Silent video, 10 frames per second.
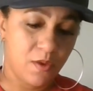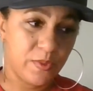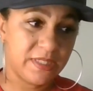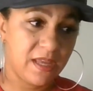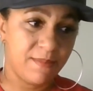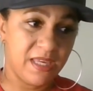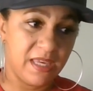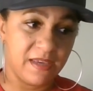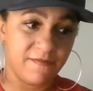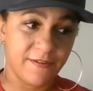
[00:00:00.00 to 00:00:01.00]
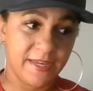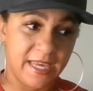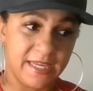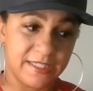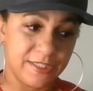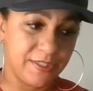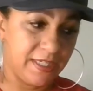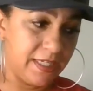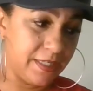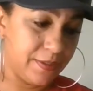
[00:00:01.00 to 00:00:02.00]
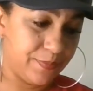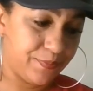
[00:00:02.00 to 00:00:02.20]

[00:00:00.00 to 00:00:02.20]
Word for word: What's coming in for Cancer here?